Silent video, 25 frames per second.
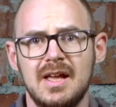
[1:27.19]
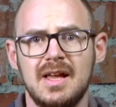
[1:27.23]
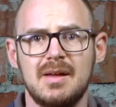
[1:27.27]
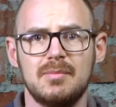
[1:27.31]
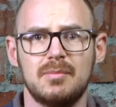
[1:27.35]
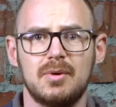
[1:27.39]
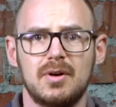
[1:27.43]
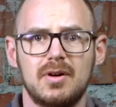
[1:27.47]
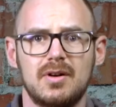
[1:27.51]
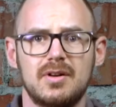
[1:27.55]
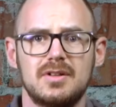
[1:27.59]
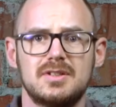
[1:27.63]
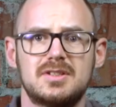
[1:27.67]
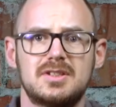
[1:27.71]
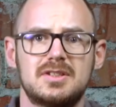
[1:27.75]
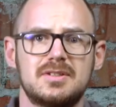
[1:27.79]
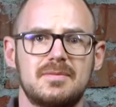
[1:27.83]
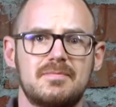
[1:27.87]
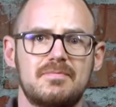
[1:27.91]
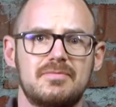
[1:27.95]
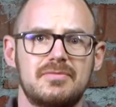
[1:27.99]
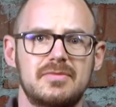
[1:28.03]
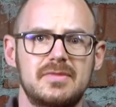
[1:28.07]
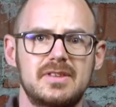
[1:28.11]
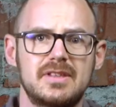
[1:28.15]
But
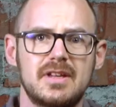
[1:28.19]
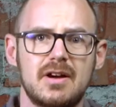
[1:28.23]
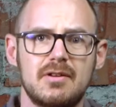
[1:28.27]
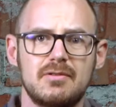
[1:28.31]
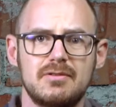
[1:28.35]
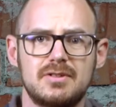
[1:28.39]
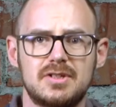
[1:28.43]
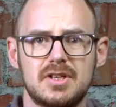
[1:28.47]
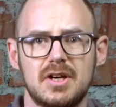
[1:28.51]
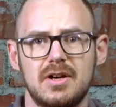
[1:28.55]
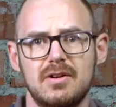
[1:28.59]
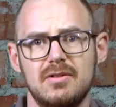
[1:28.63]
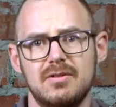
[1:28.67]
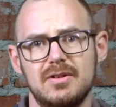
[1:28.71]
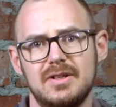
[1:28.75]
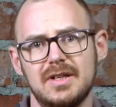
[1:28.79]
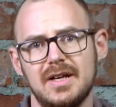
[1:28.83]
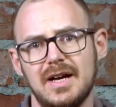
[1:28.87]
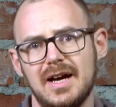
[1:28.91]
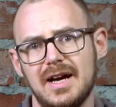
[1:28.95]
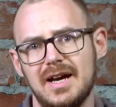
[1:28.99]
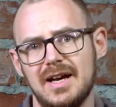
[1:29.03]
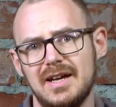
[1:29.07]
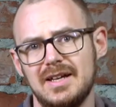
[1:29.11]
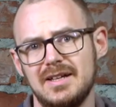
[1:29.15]
no joke,
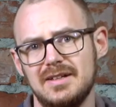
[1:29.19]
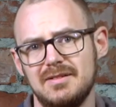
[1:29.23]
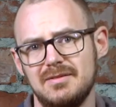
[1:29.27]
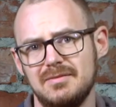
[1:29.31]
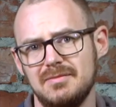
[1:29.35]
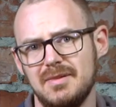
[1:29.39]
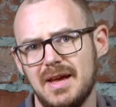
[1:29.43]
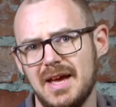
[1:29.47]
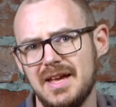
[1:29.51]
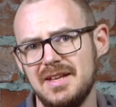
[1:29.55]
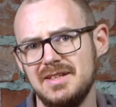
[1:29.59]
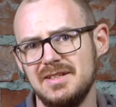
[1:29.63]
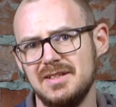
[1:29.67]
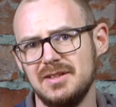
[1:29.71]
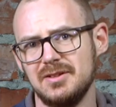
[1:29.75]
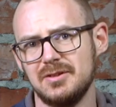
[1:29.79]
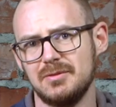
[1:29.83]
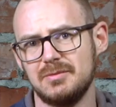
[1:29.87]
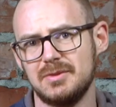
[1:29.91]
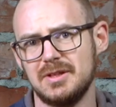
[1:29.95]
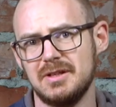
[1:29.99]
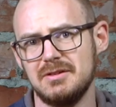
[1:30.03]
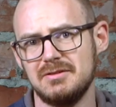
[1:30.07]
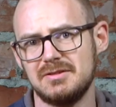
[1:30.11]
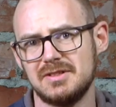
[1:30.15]
I ended up
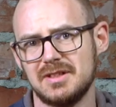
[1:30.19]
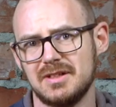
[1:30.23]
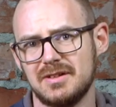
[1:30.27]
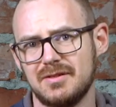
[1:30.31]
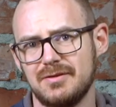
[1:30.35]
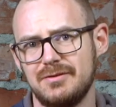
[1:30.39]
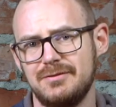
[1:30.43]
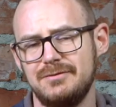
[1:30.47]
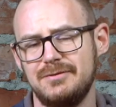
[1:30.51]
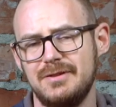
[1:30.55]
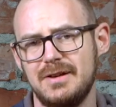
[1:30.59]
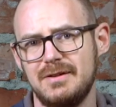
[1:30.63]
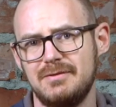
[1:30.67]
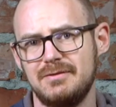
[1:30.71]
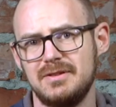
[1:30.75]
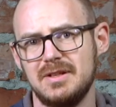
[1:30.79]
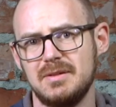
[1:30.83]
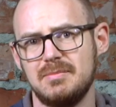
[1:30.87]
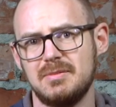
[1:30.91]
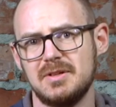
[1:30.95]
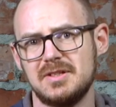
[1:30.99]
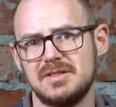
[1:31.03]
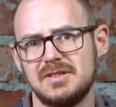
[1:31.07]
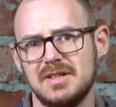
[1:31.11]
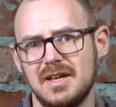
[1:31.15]
using
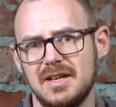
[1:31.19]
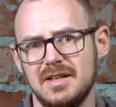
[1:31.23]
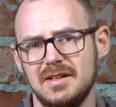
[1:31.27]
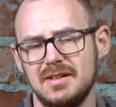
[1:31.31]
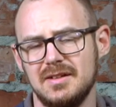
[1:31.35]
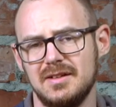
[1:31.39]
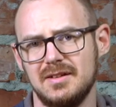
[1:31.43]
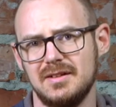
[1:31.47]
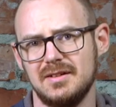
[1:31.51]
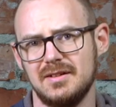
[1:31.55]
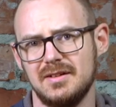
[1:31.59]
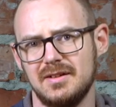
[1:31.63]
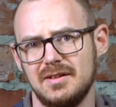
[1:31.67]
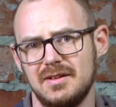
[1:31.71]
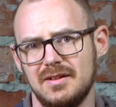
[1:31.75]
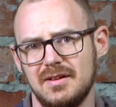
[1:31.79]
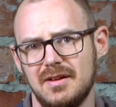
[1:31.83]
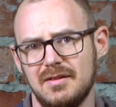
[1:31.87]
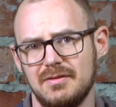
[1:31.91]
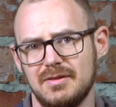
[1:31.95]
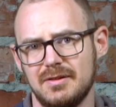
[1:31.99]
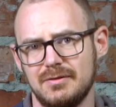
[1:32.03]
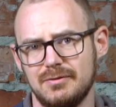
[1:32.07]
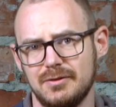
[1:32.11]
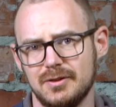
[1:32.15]
50%
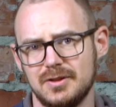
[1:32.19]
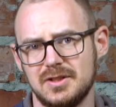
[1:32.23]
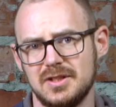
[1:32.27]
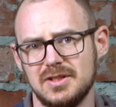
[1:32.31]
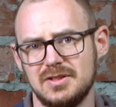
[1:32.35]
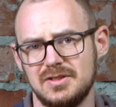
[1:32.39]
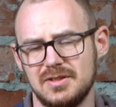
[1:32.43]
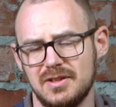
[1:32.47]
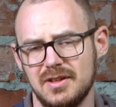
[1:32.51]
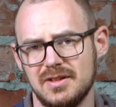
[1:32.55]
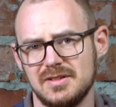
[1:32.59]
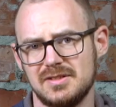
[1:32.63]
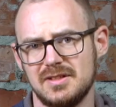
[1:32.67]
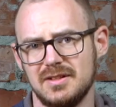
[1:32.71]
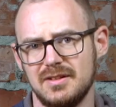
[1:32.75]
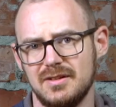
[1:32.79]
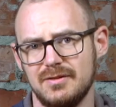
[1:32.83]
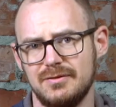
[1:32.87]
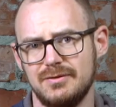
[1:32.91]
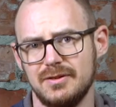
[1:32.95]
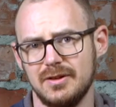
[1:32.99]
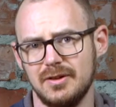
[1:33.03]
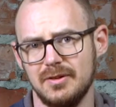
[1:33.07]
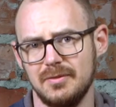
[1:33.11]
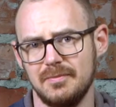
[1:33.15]
of the footage that's in the
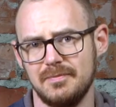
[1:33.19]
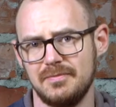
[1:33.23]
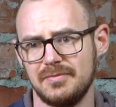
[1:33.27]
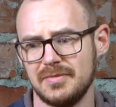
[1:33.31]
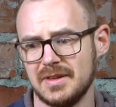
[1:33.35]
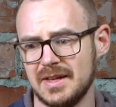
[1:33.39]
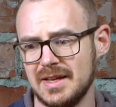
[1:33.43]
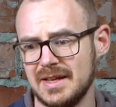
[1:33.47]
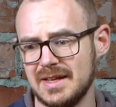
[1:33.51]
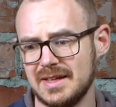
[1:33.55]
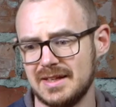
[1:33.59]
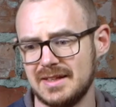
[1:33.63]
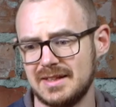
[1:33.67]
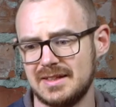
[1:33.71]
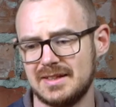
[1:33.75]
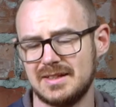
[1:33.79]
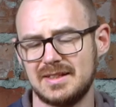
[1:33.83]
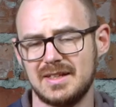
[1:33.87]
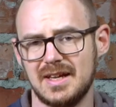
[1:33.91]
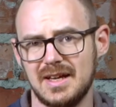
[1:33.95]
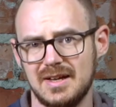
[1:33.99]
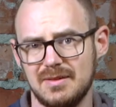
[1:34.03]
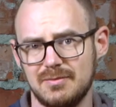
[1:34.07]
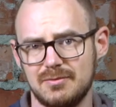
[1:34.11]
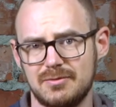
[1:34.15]
film
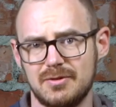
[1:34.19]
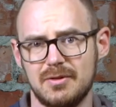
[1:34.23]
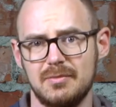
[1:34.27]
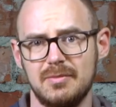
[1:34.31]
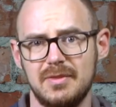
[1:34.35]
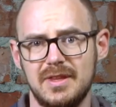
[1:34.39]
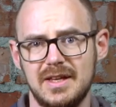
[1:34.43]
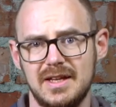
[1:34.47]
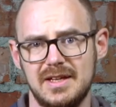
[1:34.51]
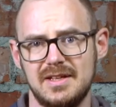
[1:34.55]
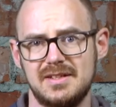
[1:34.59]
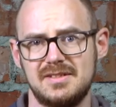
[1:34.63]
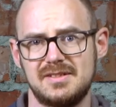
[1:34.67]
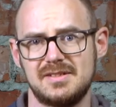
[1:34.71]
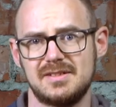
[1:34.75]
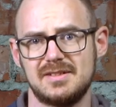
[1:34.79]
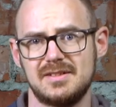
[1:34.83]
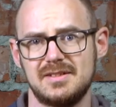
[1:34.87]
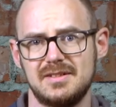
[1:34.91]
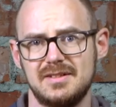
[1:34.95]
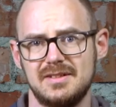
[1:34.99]
came from this.